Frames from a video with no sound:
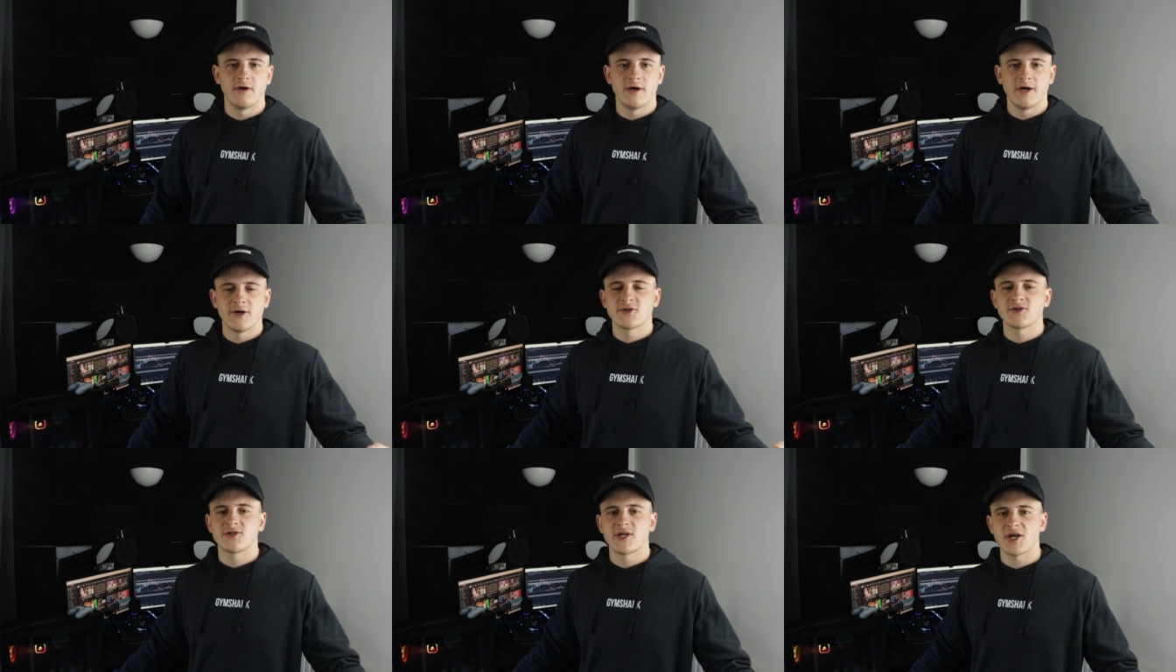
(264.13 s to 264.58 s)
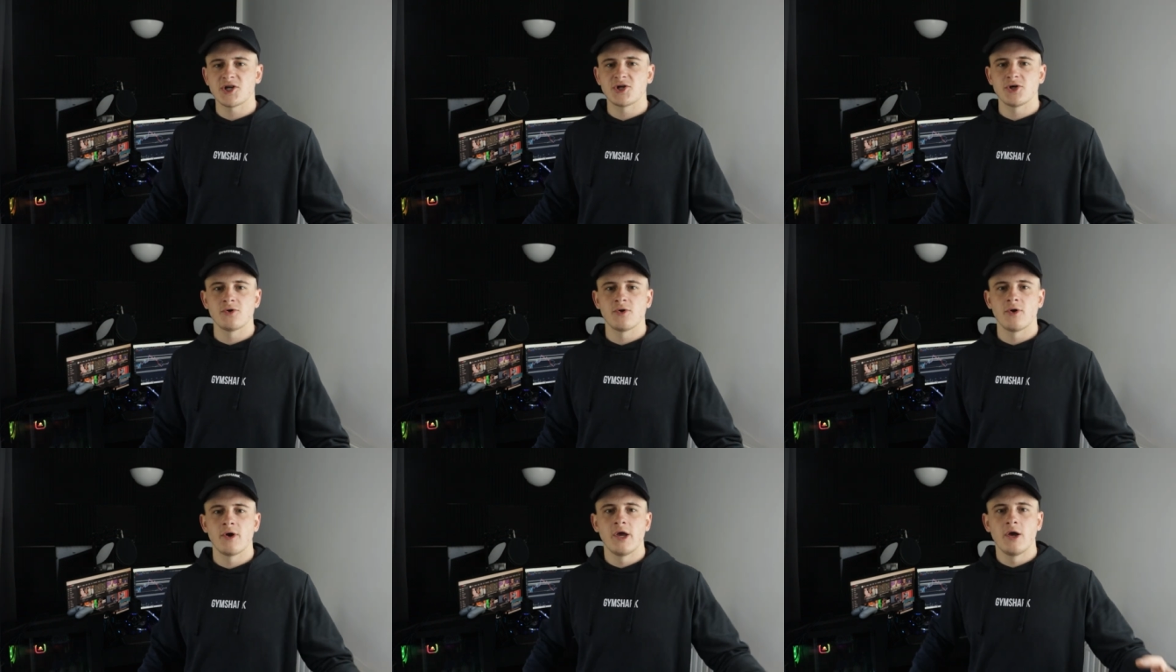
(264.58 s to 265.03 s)
a
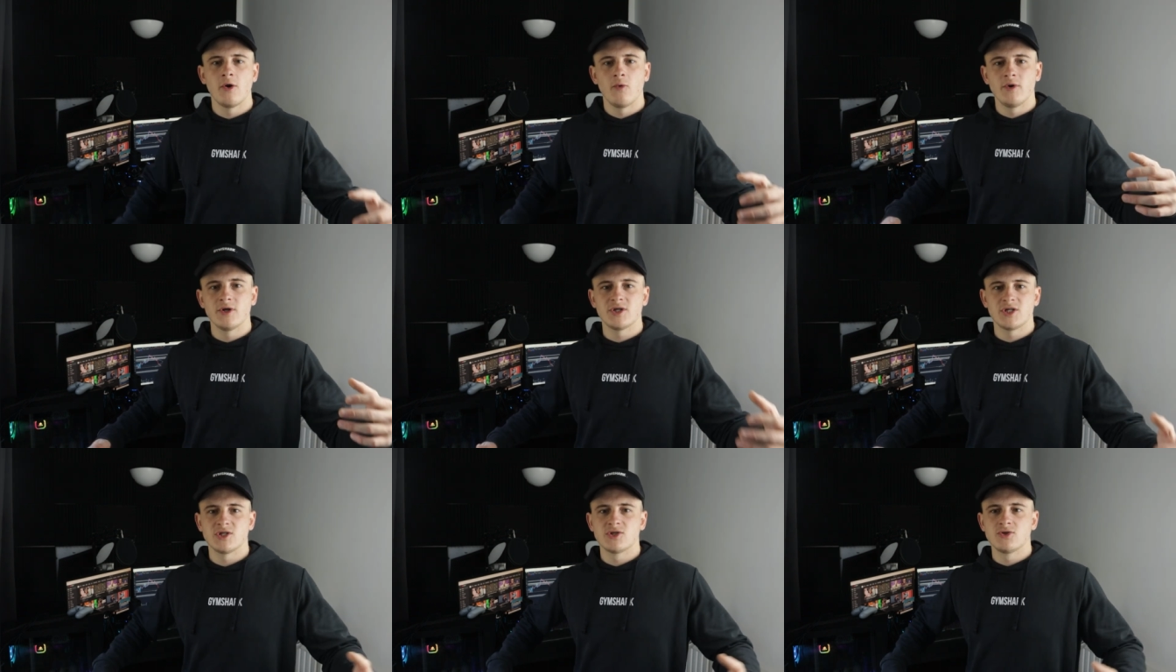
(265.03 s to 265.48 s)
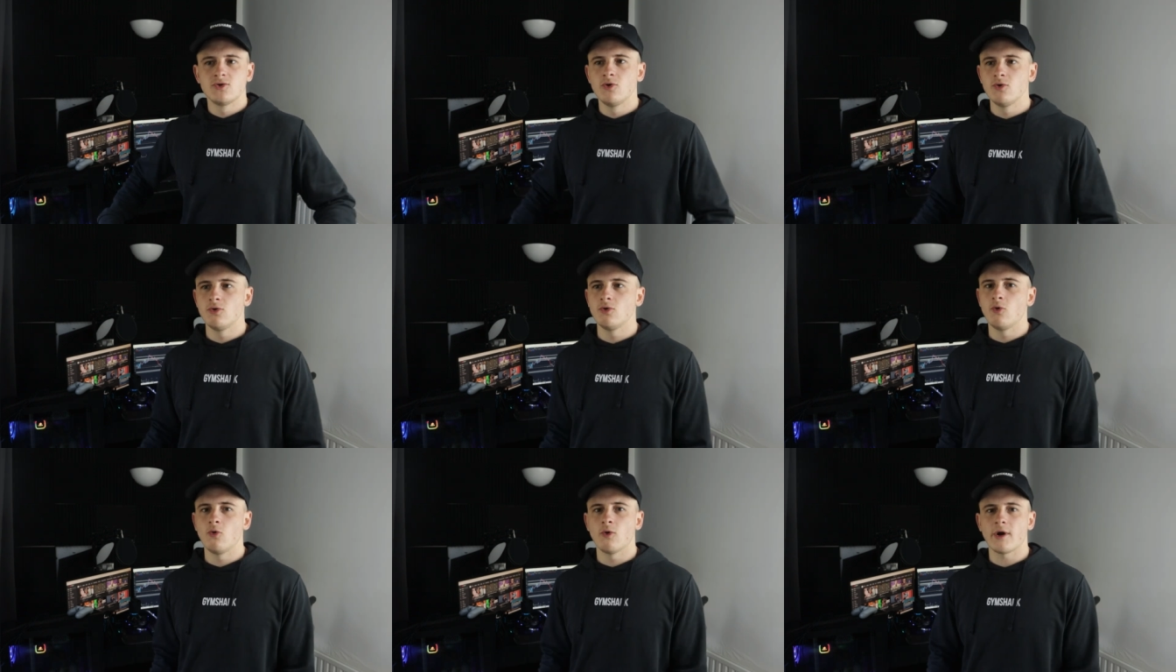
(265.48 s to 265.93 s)
session which is New
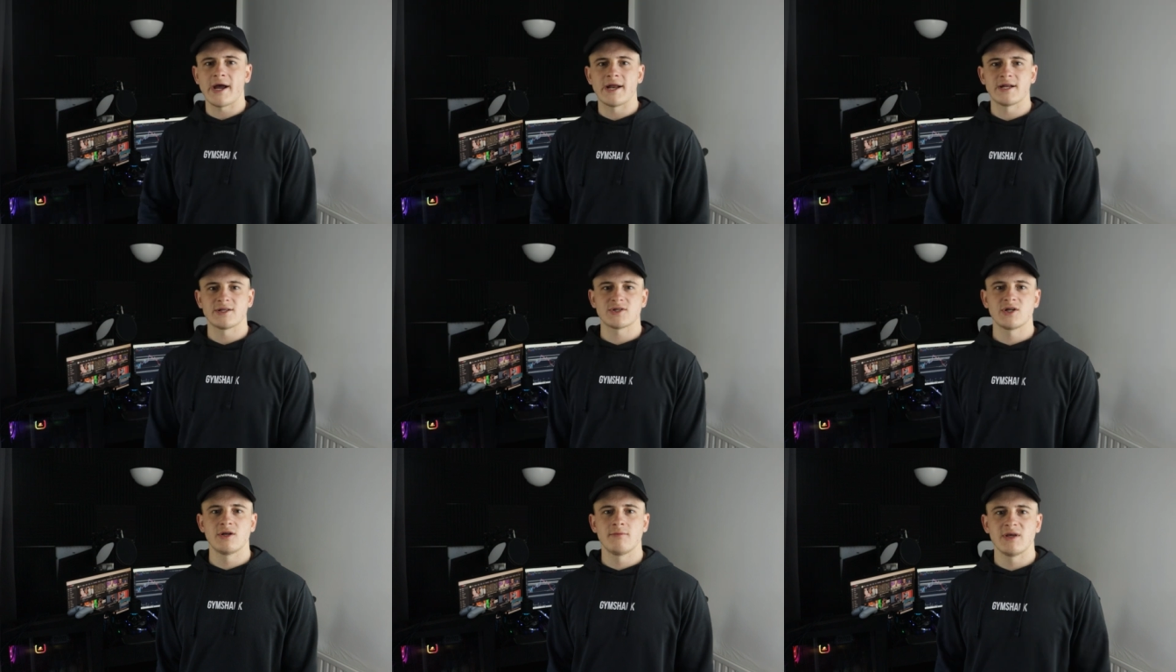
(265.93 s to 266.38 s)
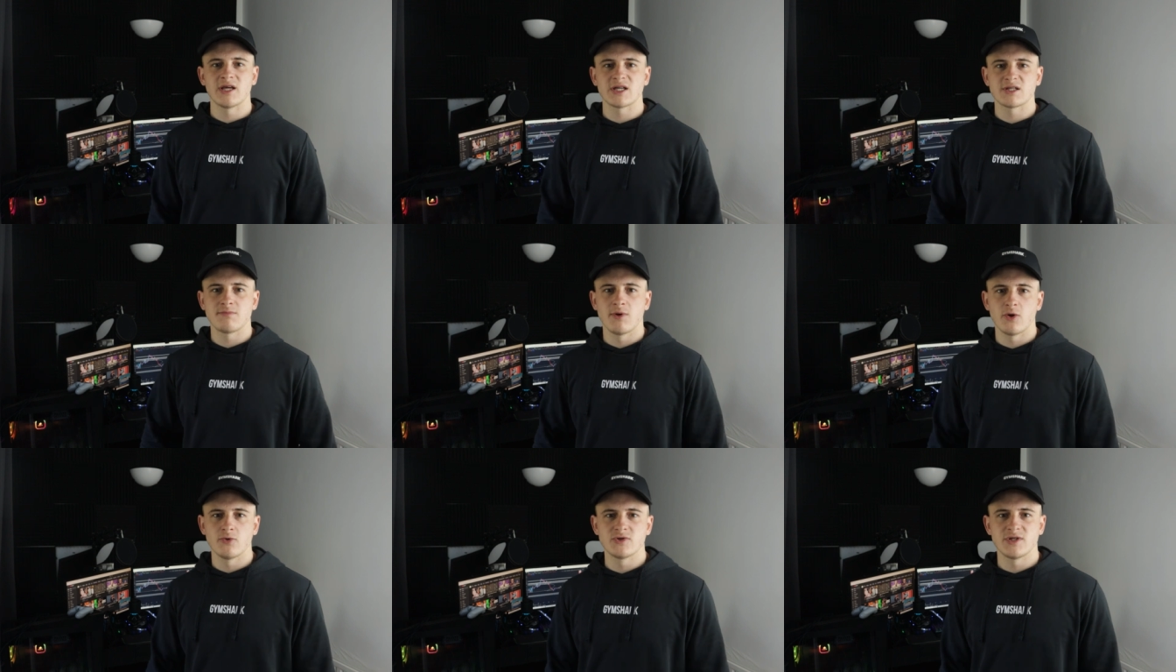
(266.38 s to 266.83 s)
York and it's going to be
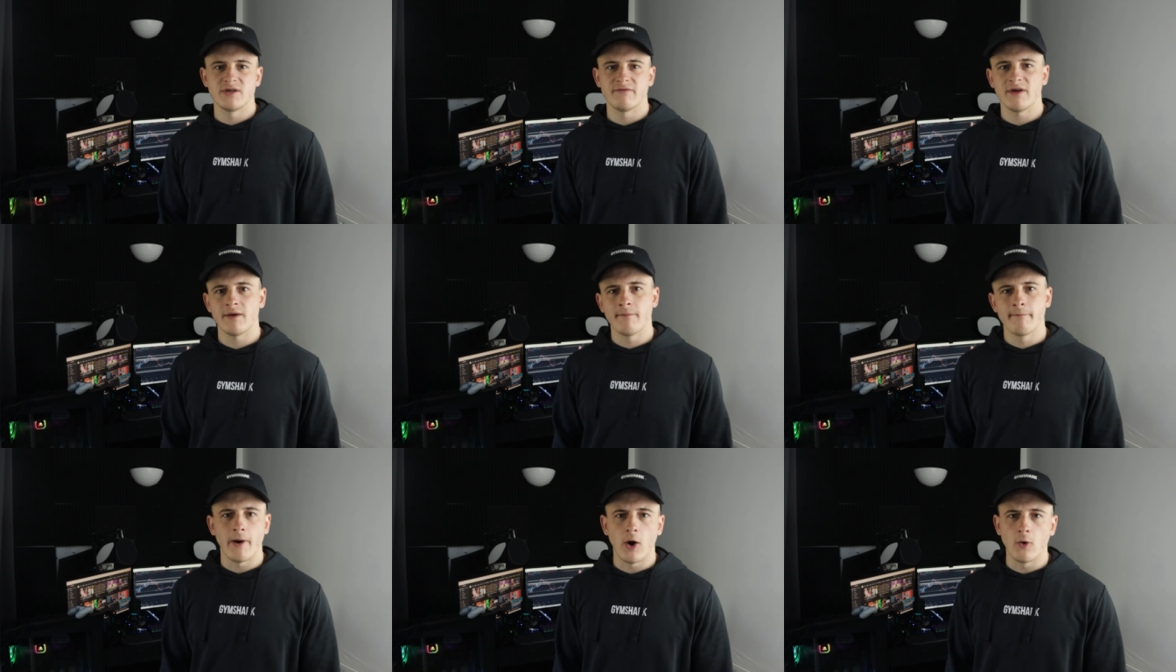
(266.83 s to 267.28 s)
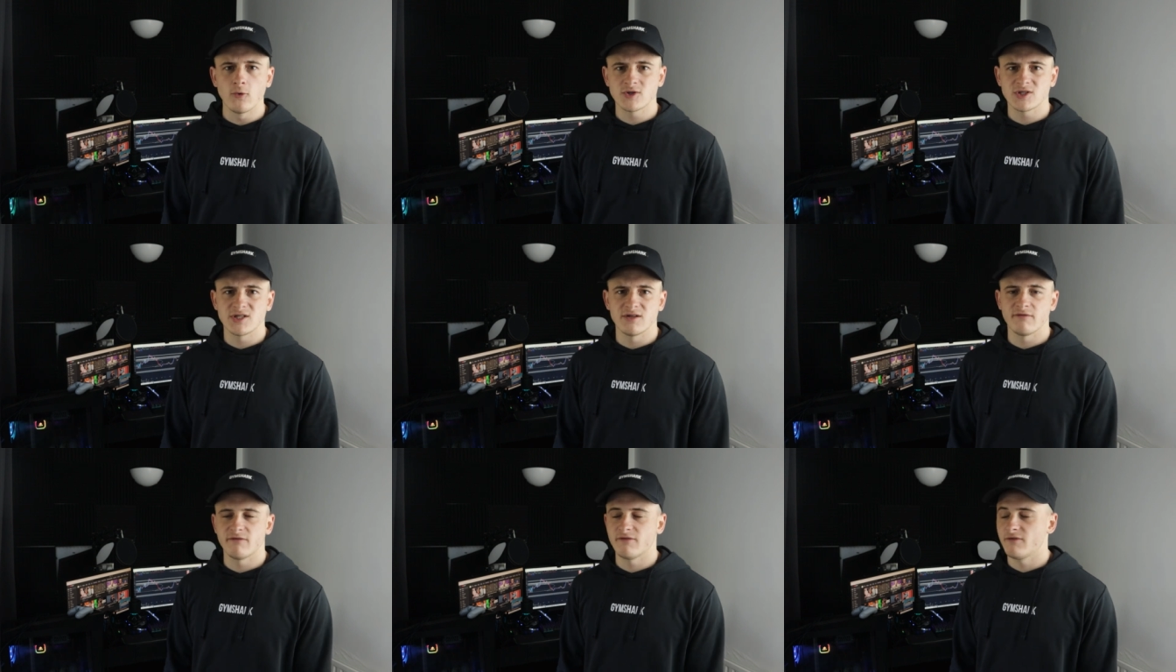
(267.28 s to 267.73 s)
explosive,
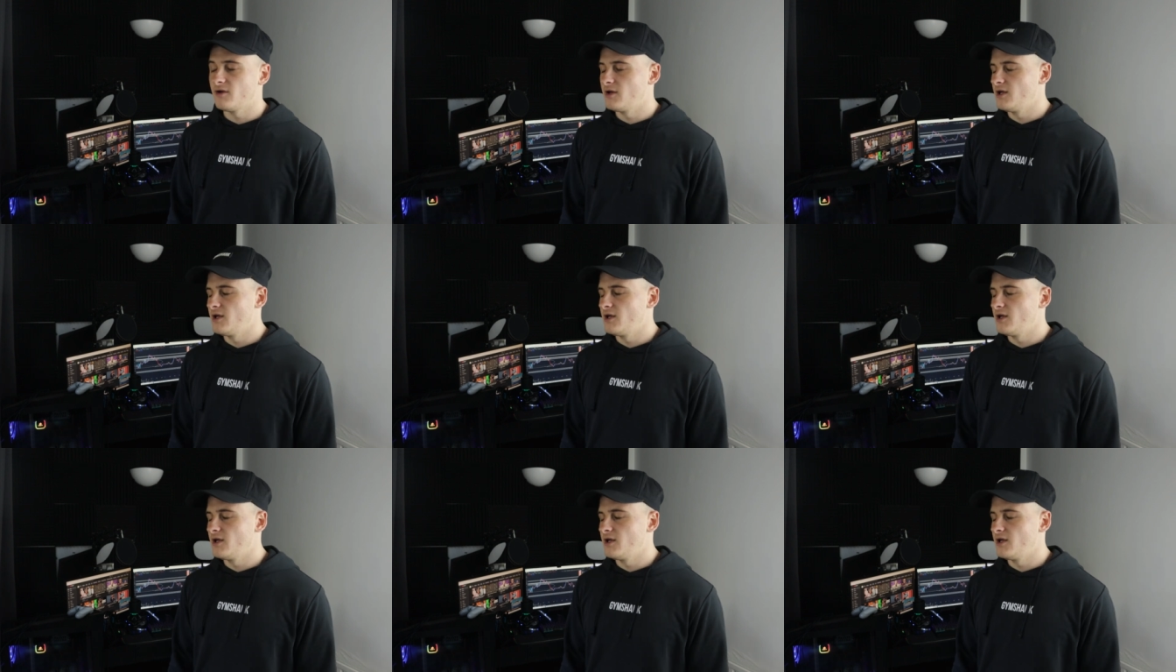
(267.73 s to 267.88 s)
impulsive?